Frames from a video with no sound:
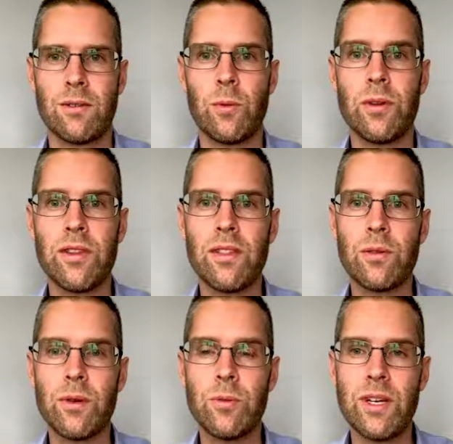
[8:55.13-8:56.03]
Within
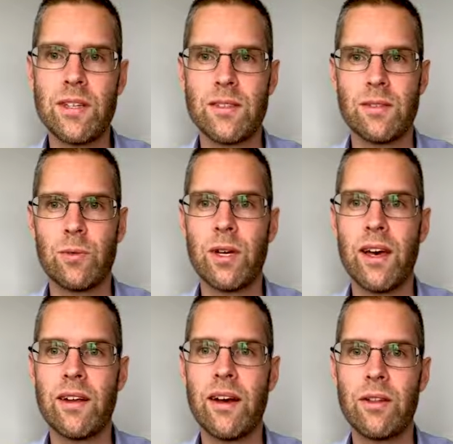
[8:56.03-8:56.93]
3 weeks, we
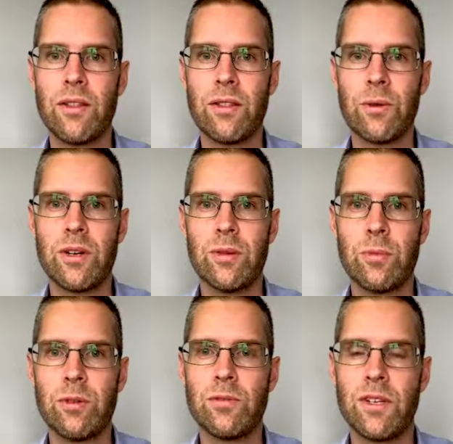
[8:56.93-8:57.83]
had health
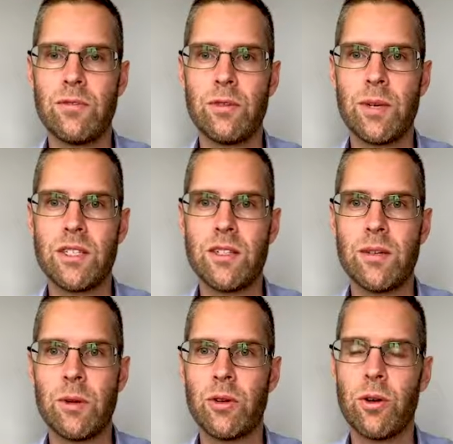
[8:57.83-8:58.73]
authority-approved information
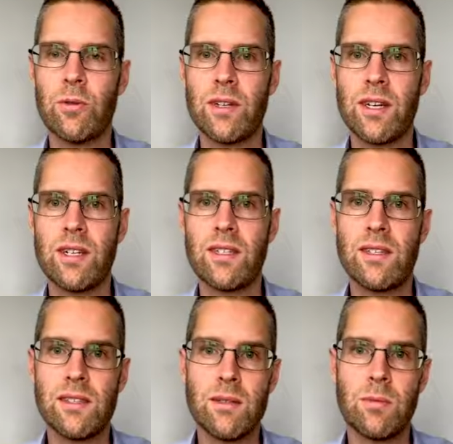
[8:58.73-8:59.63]
about
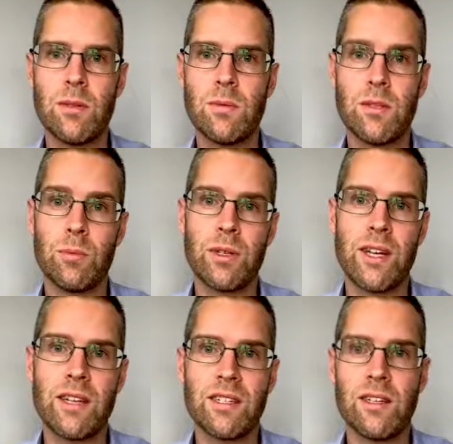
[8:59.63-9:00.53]
COVID-19 symptoms and
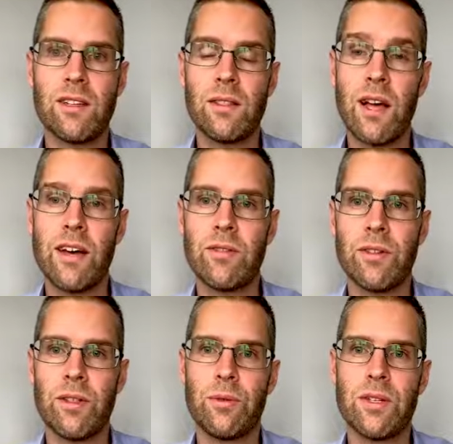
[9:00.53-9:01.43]
protection live on
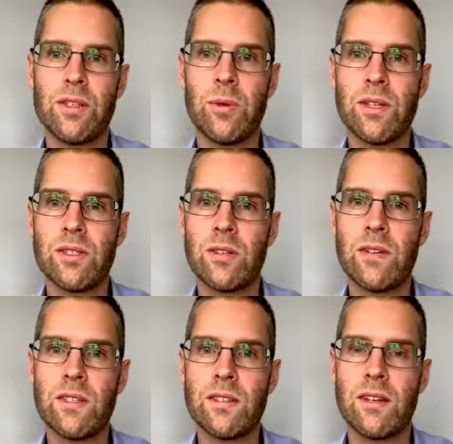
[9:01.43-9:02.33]
the 321
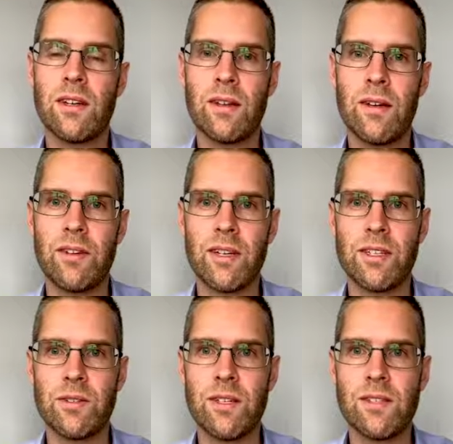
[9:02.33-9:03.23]
service in 11
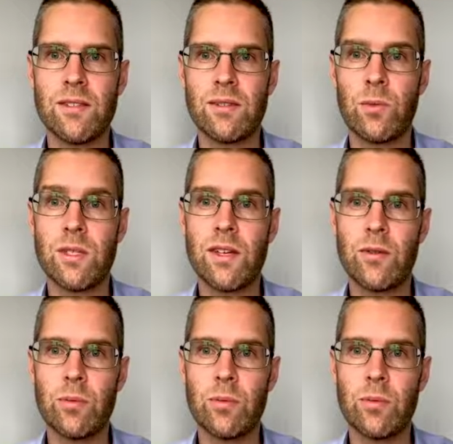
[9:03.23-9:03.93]
countries, with 7